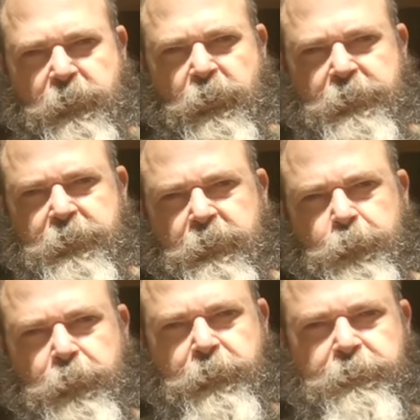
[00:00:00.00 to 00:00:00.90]
the idea
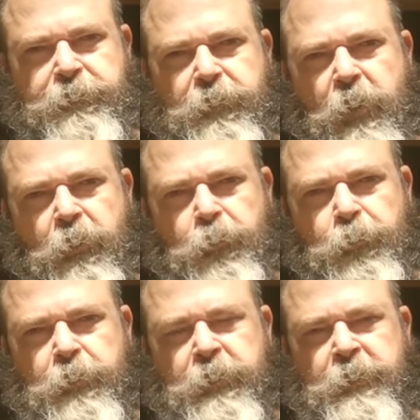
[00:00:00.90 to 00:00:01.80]
with a
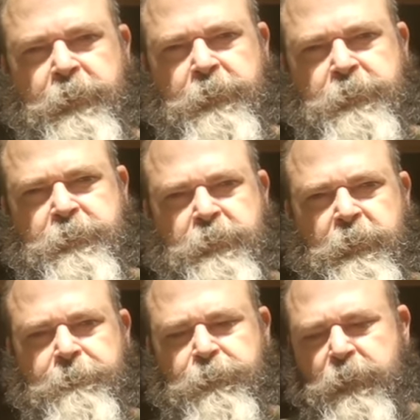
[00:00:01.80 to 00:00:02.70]
froe is
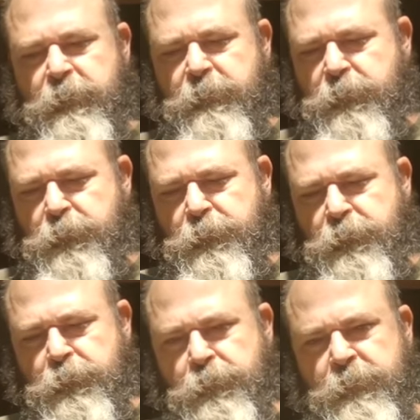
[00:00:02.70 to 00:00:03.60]
you,
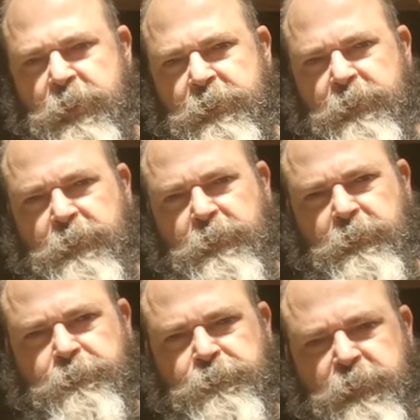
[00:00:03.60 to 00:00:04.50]
you take
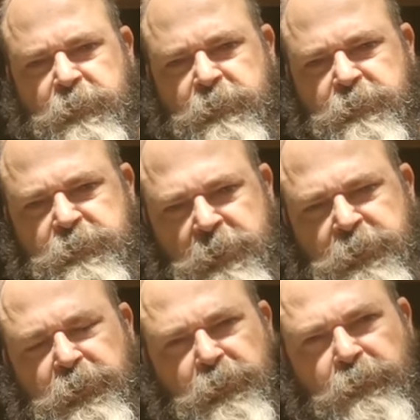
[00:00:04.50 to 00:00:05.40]
a
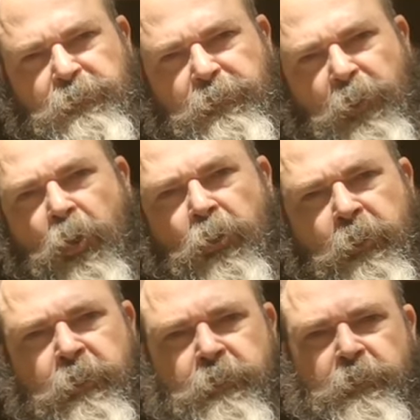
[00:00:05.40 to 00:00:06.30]
section of
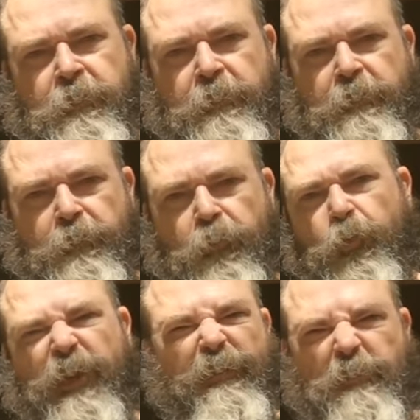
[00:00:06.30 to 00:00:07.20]
log or
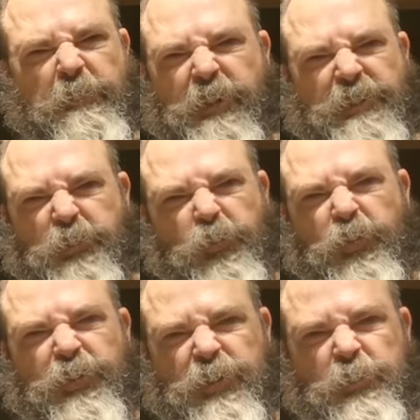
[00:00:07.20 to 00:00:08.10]
whatever piece of
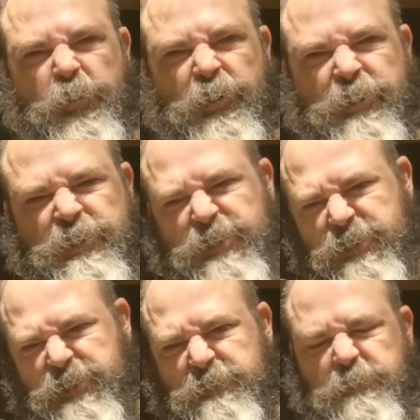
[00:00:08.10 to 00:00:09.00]
wood that you want to
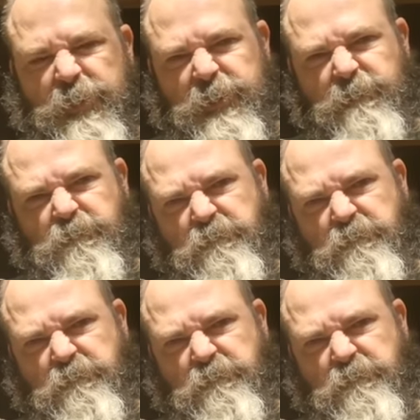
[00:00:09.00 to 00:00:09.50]
split